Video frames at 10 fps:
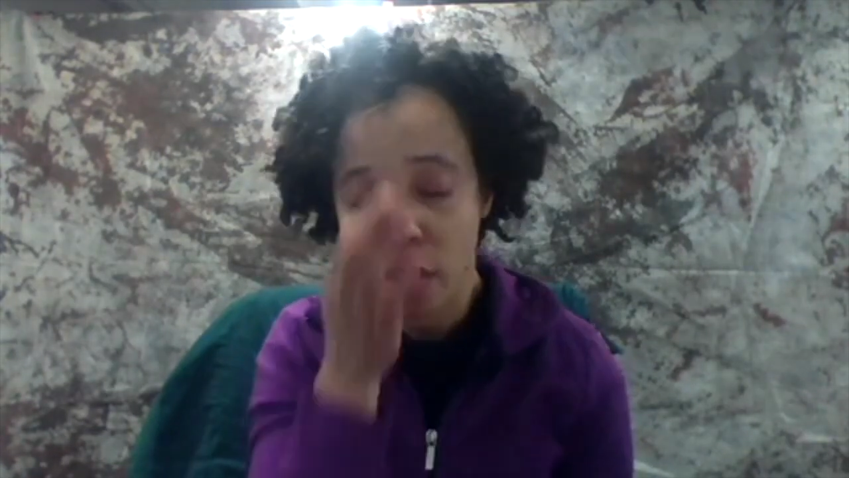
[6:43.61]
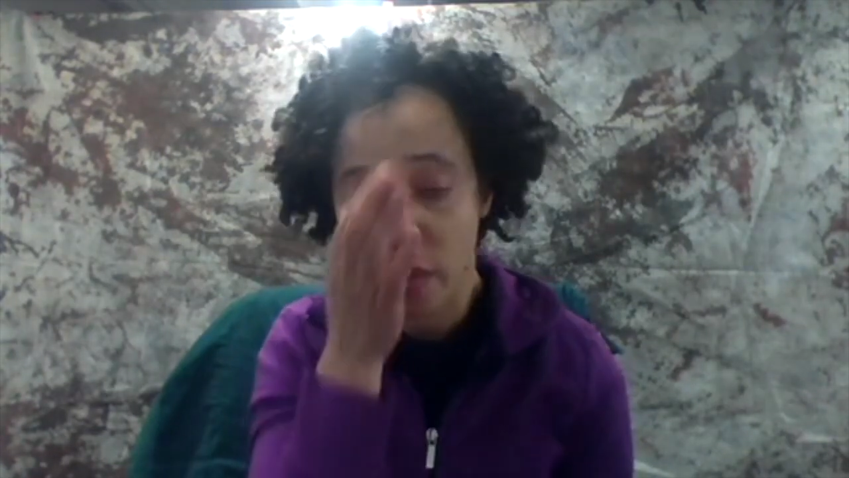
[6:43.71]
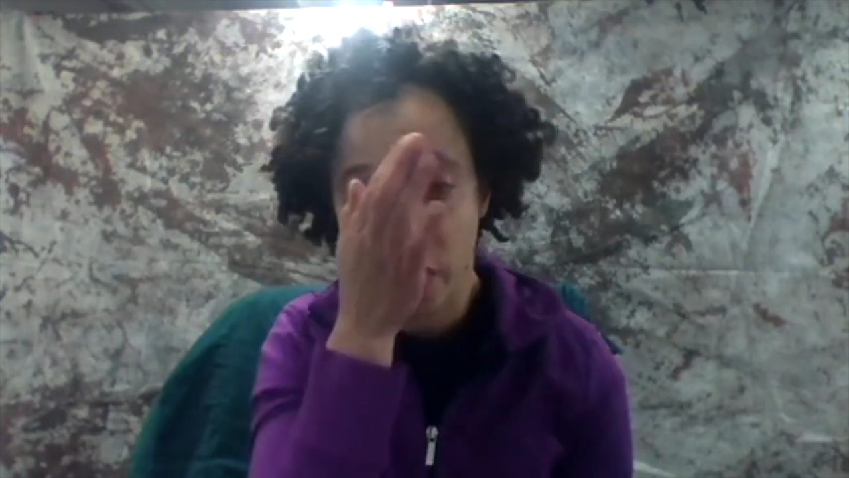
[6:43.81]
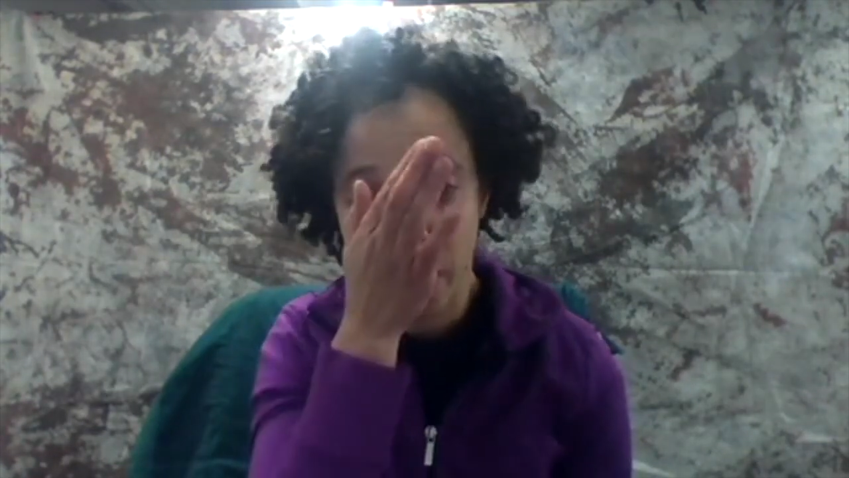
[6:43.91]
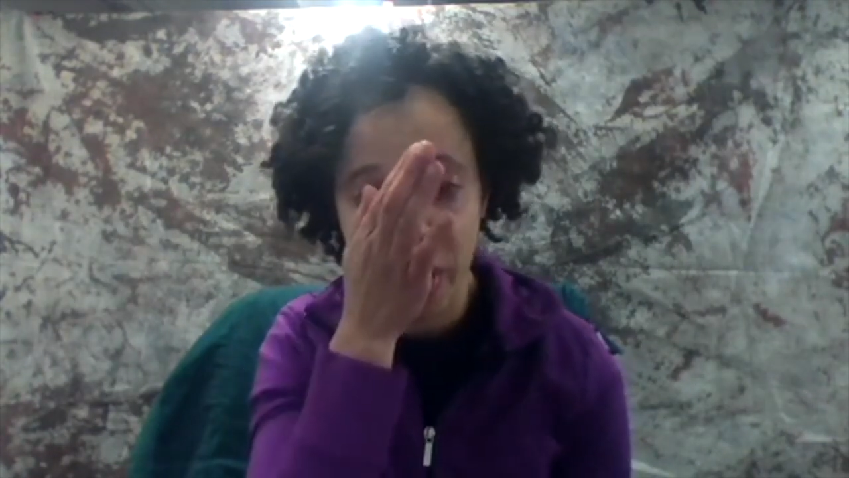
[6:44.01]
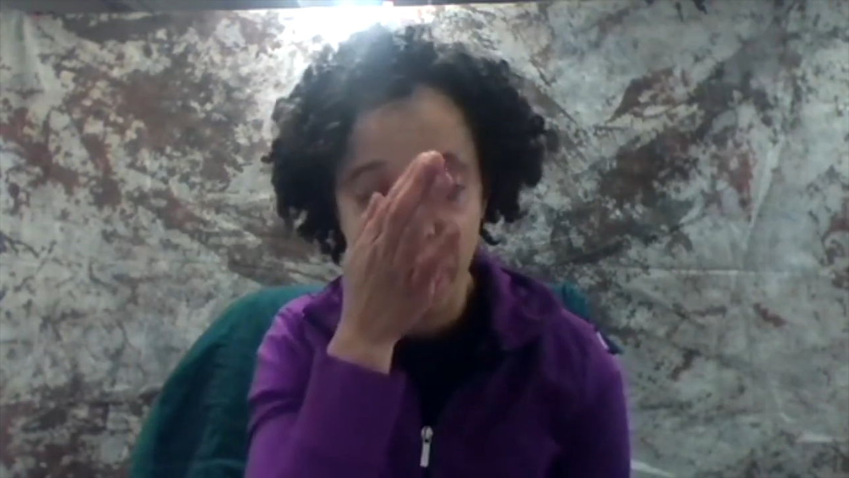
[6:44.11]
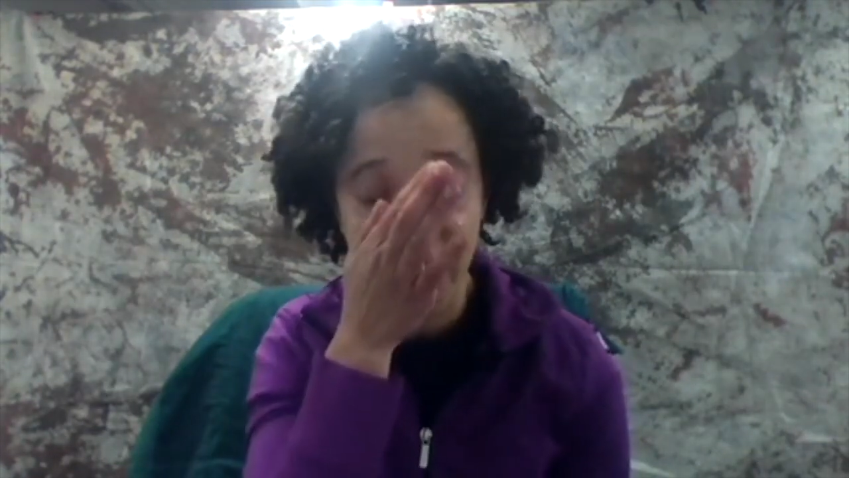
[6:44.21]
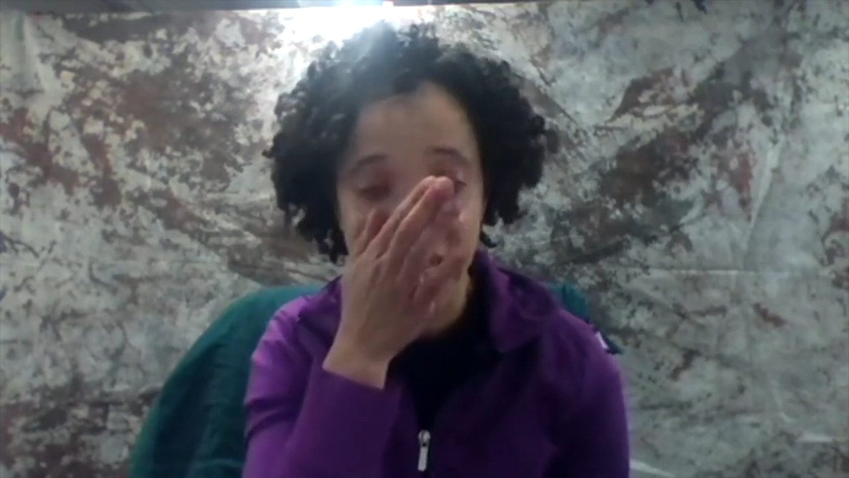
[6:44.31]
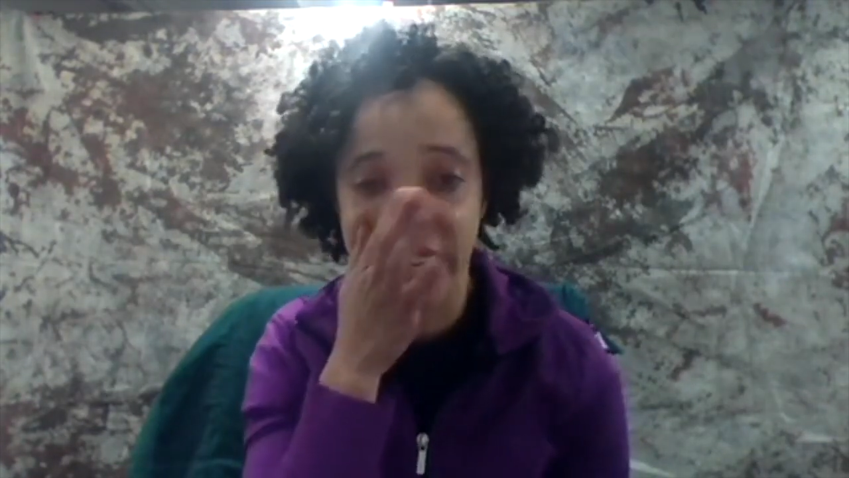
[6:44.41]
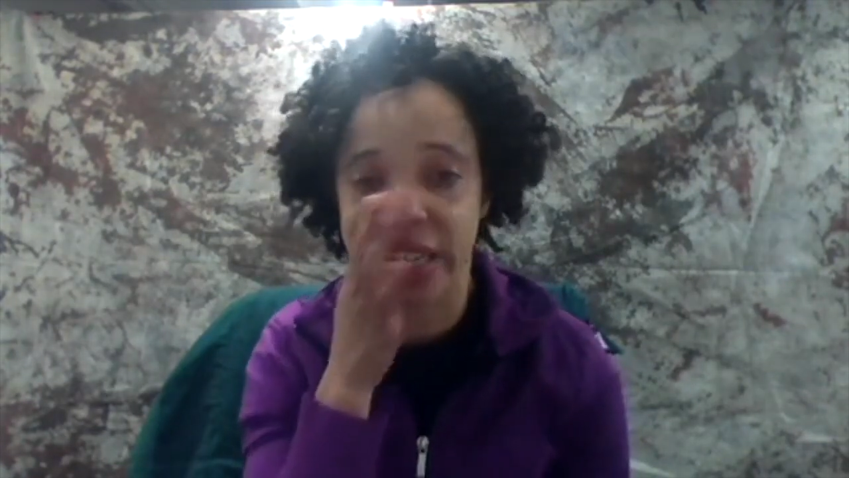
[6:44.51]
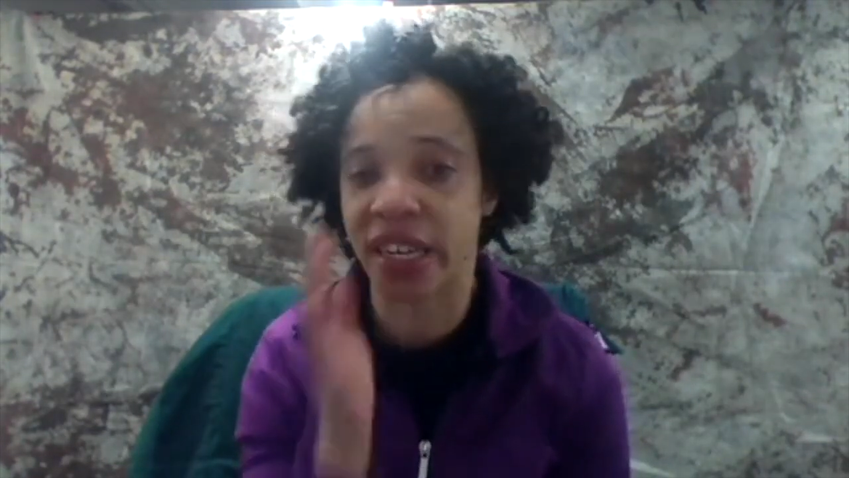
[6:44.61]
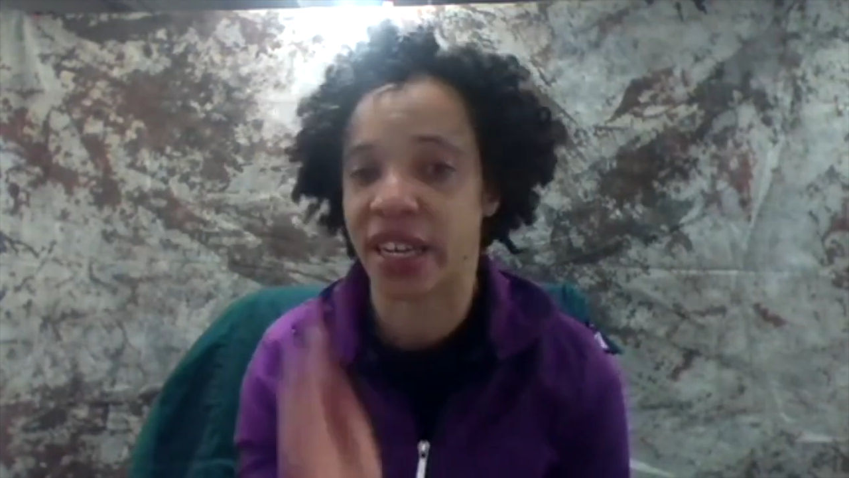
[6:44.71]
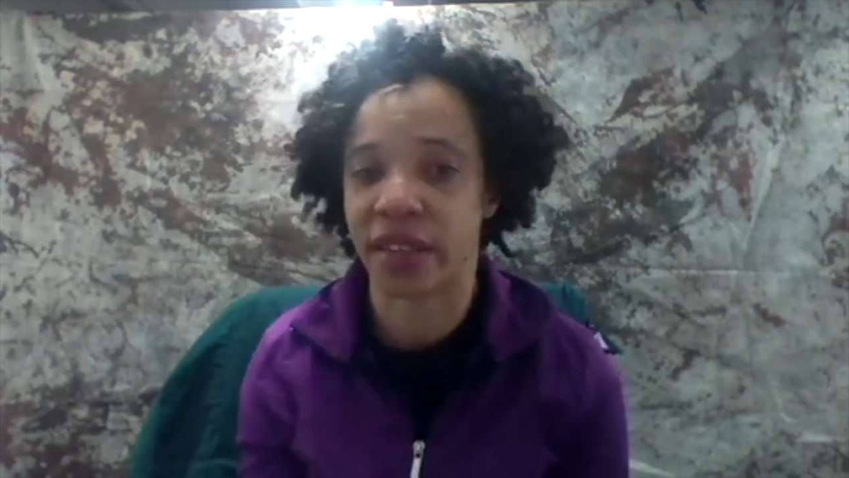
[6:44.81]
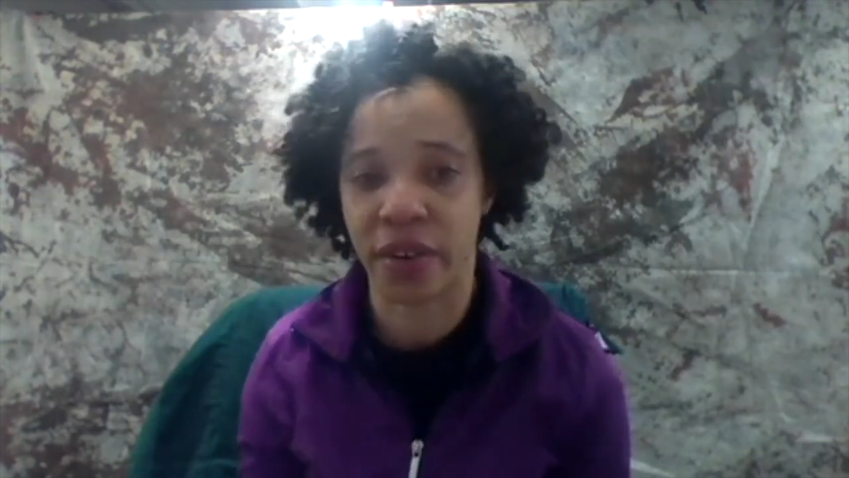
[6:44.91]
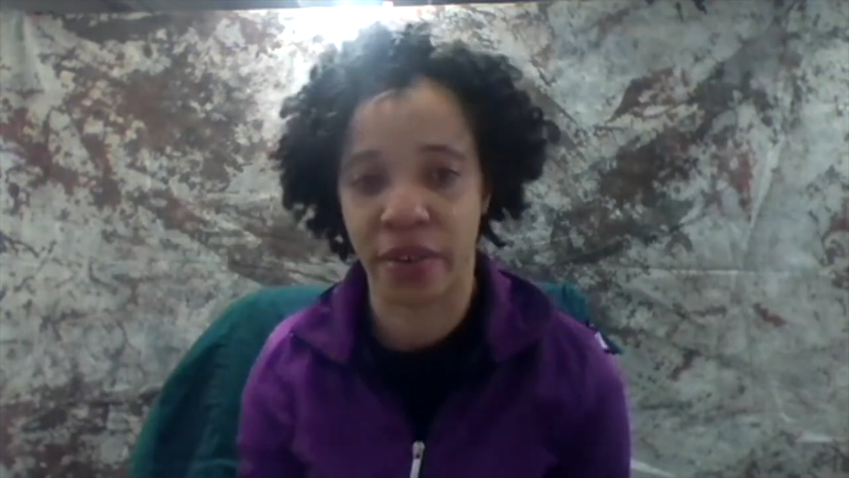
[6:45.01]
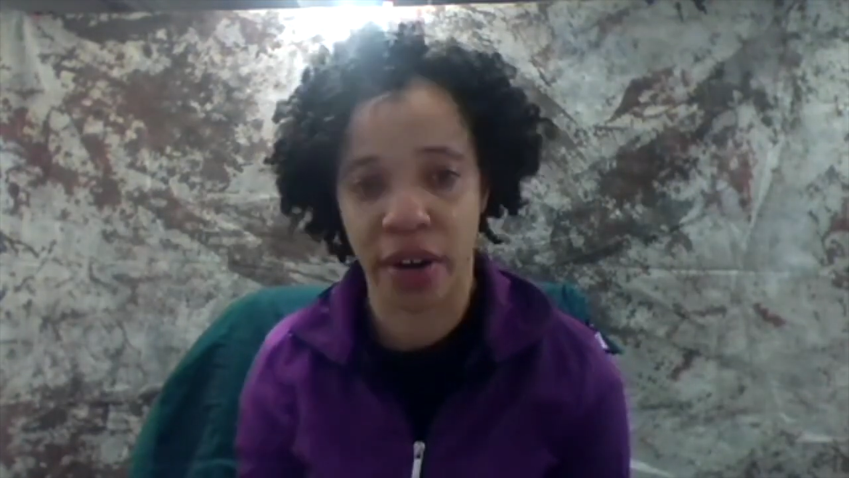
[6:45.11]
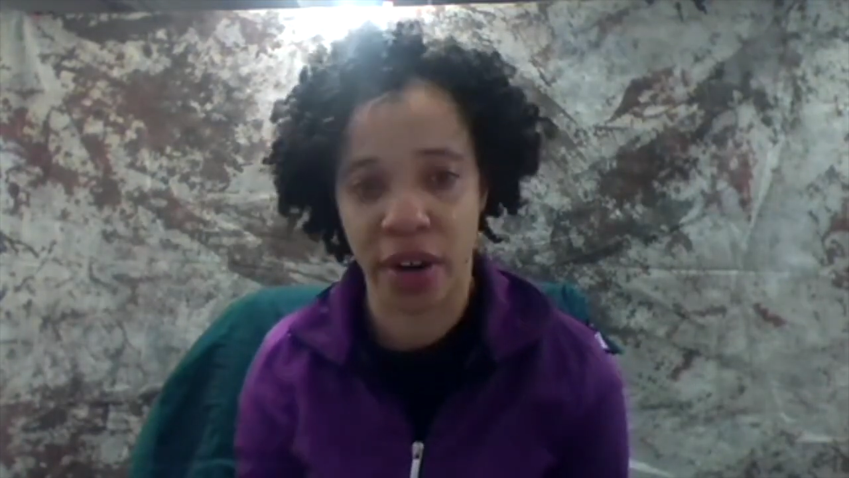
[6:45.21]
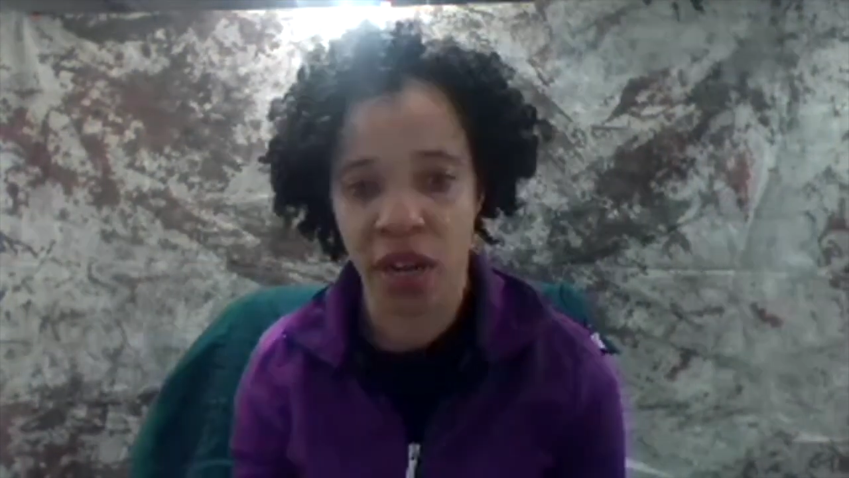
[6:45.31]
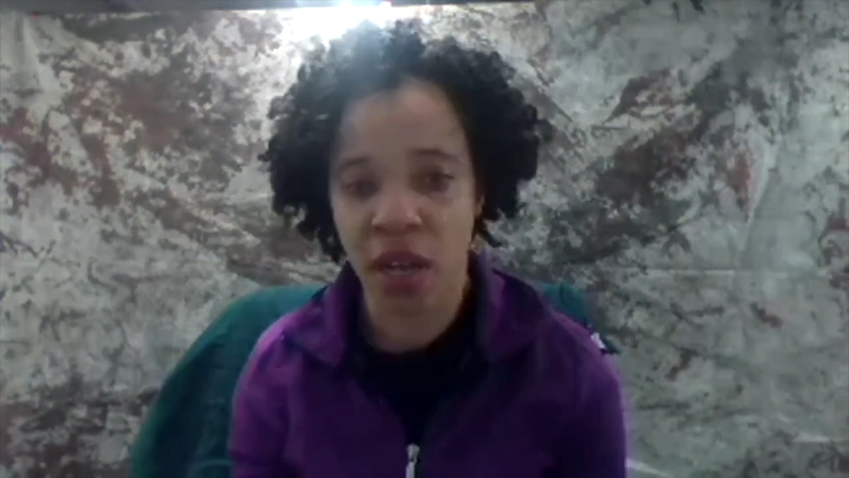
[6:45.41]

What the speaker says: from him, I learned that there were